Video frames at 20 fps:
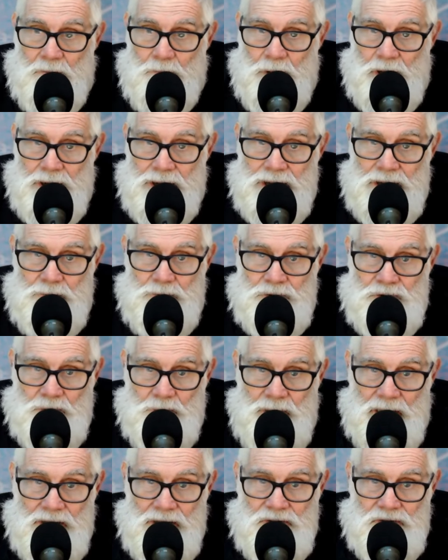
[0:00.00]
but he was
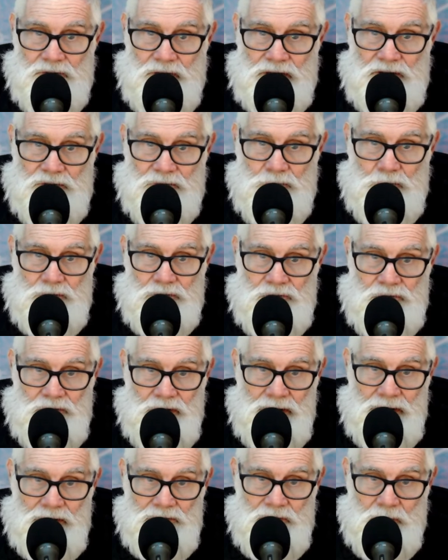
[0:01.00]
about six foot
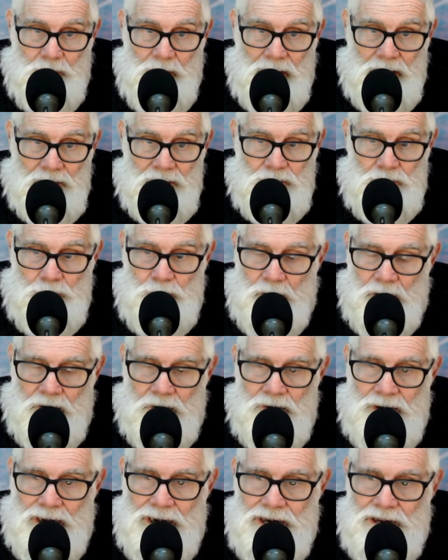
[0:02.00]
six, about
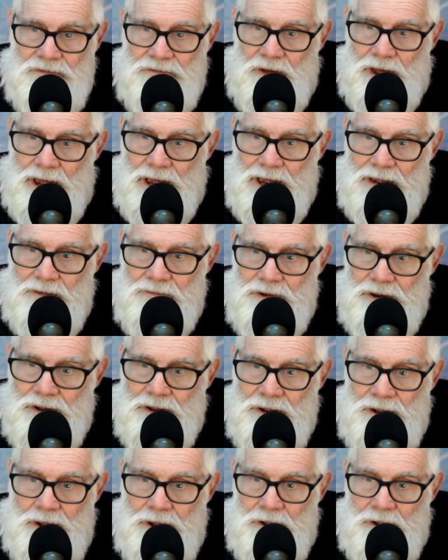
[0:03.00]
285 to